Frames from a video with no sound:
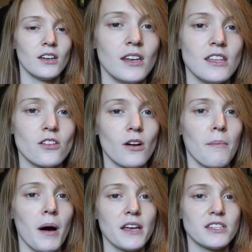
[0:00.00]
neither a
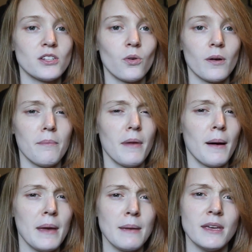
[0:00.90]
boss nor
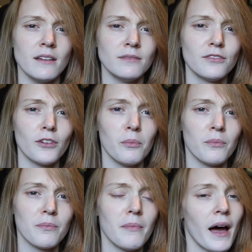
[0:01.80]
a baby
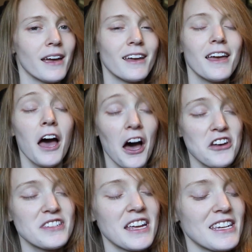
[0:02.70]
from my
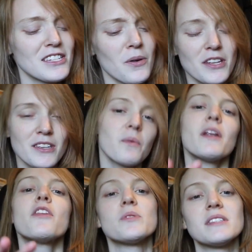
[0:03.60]
understanding. So it's like
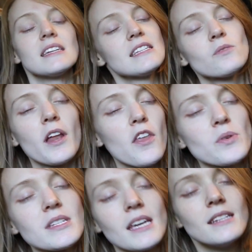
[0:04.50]
one of those things. He's one of
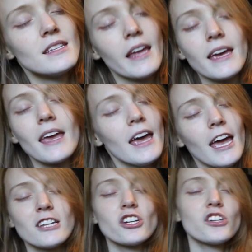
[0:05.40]
those kids, and like
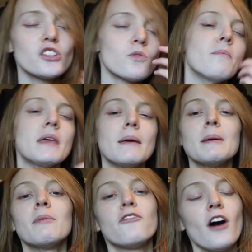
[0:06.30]
it turned into a meme.
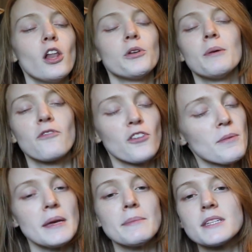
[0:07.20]
People followed him for the
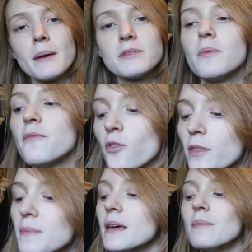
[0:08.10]
meme, subbed to him for
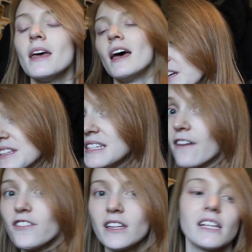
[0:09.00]
the meme, and it's
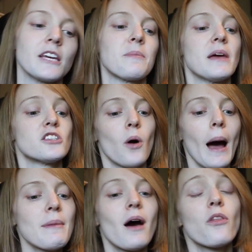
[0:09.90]
definitely clickbait. So
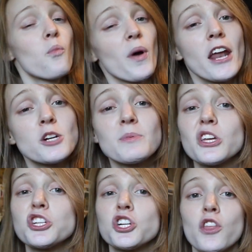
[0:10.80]
I'm not
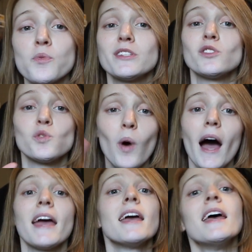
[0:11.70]
100% sure on the reasons
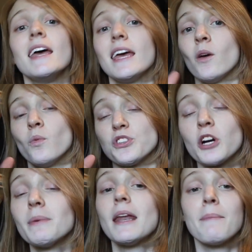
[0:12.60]
why it was
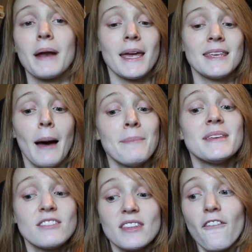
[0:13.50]
terminated, but
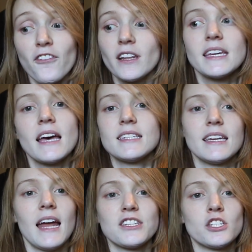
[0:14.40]
I'm definitely
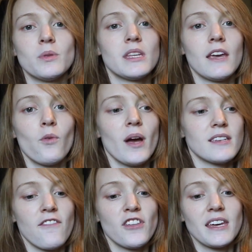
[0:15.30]
guessing it has to do with the
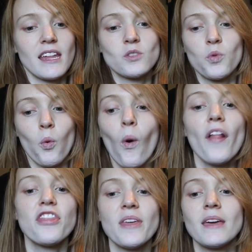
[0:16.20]
giveaways. I feel like that's the
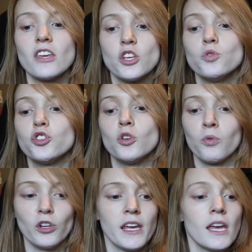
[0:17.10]
one thing that YouTube
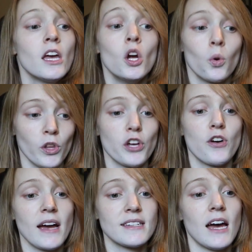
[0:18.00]
really, really
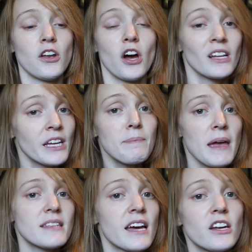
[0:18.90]
cracks down on.
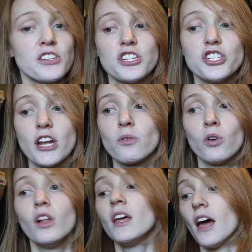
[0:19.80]
Clickbait titles in
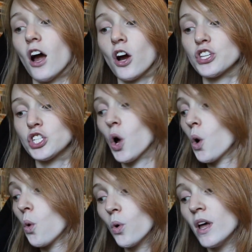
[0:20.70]
general are
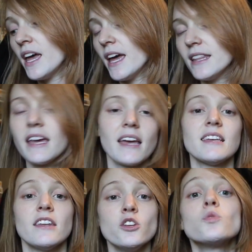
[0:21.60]
so, like I
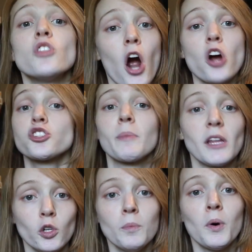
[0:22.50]
said, there are so
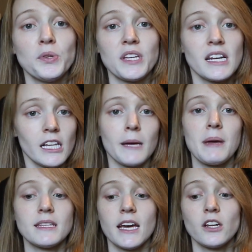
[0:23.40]
many loopholes in
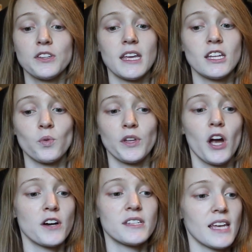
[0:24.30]
clickbait titles that it's really
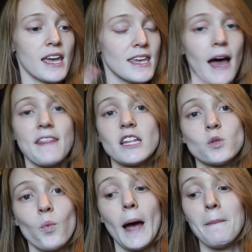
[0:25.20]
hard to say, yeah,
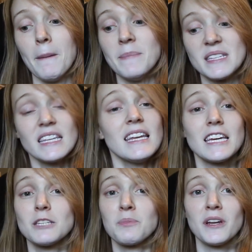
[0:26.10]
that's why. But
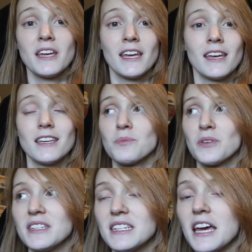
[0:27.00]
misleading is
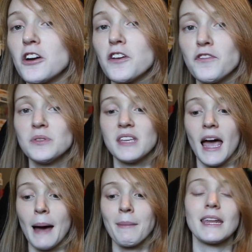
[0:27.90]
pretty standard. If you say,
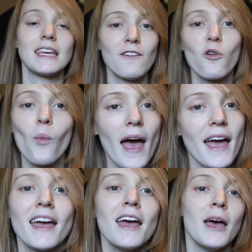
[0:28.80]
I'm
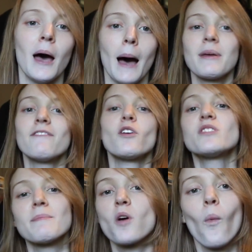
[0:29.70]
giving
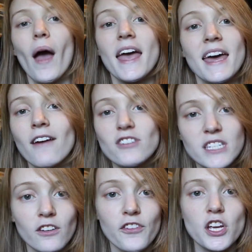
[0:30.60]
something away in every
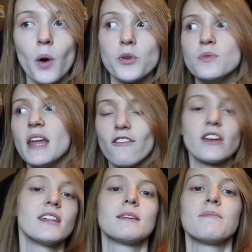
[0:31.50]
single video, and you never
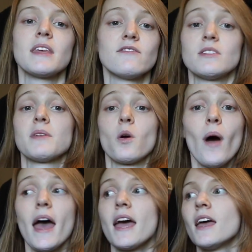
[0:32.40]
give something
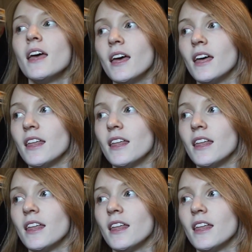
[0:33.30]
away,